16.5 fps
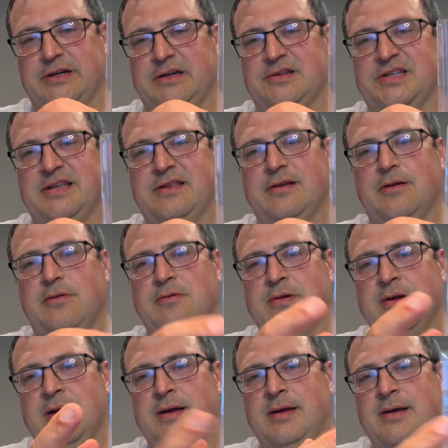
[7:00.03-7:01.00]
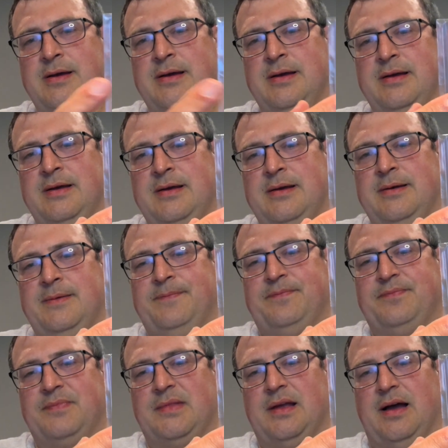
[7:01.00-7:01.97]
Because I know,
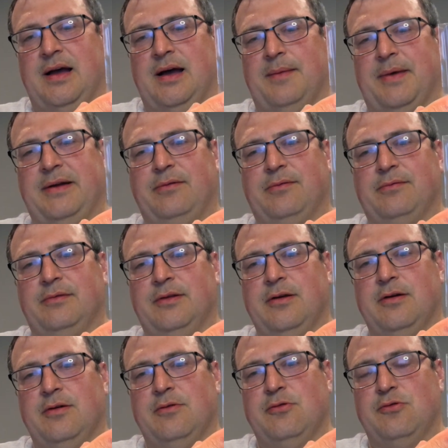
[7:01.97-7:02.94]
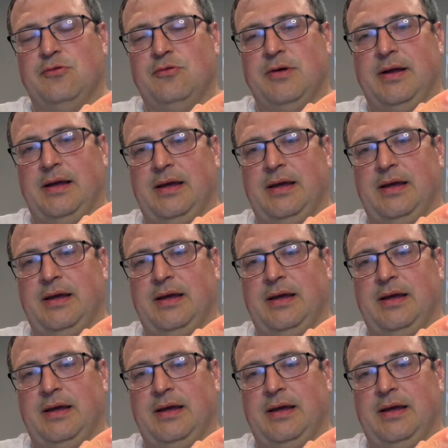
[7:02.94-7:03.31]
I don't know